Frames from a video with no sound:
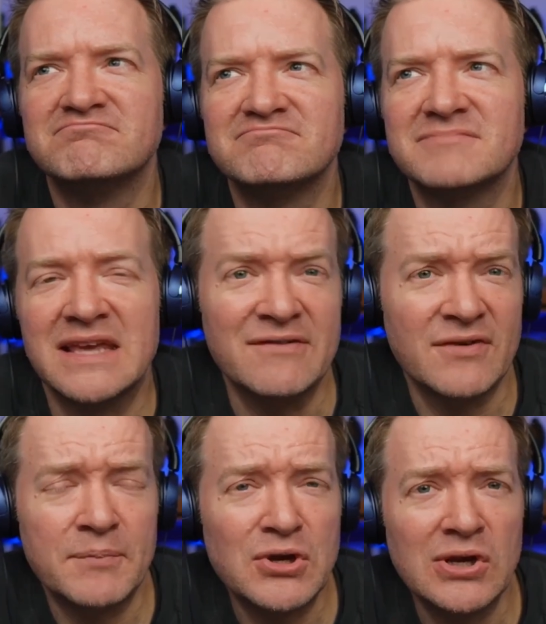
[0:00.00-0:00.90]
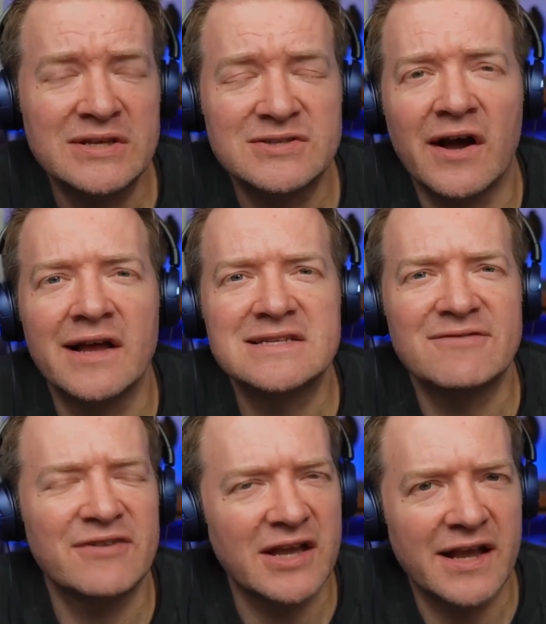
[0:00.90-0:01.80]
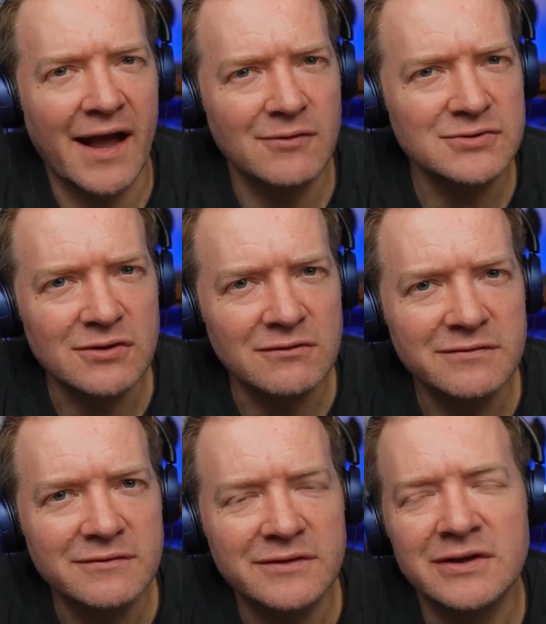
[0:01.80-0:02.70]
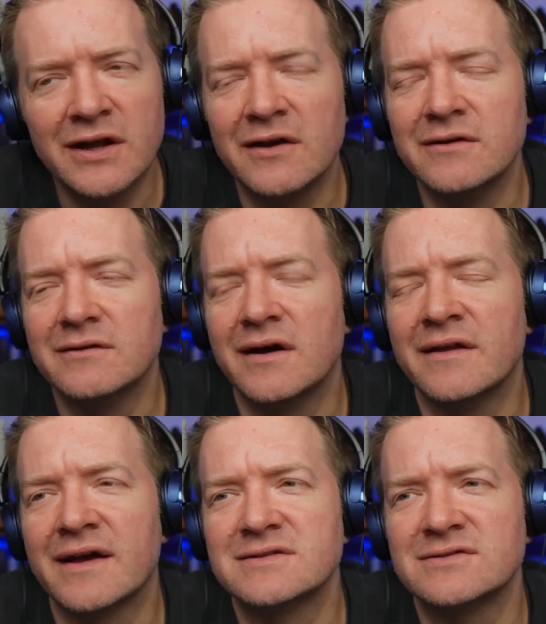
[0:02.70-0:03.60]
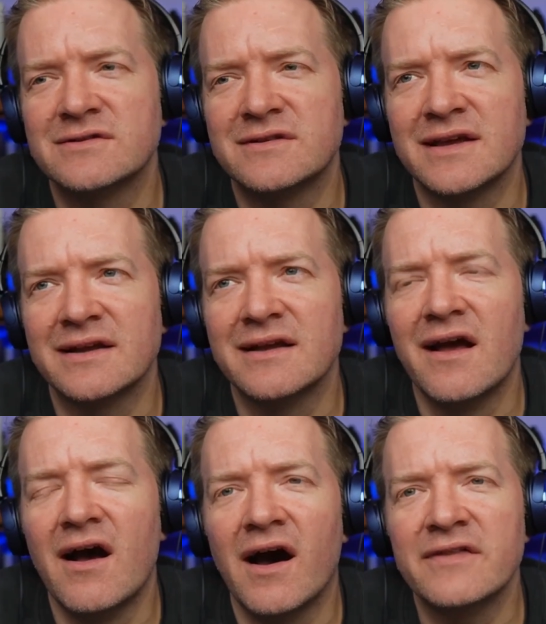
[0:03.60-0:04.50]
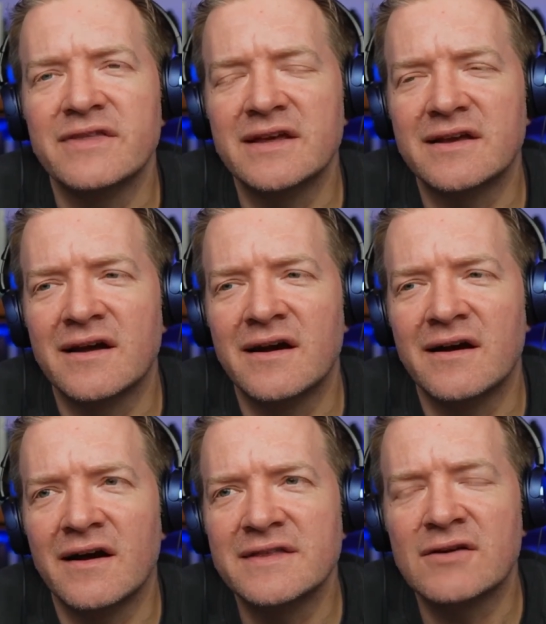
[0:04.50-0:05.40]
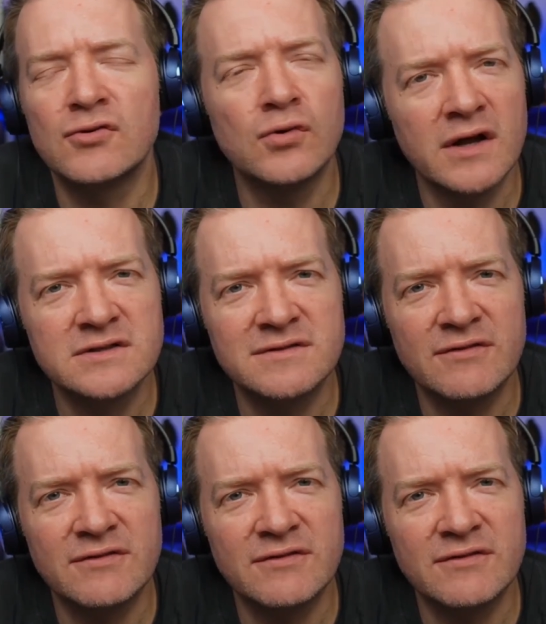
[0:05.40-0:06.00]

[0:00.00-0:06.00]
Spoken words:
give a purely scientific account of, and that sort of thing. I think there are all kinds of different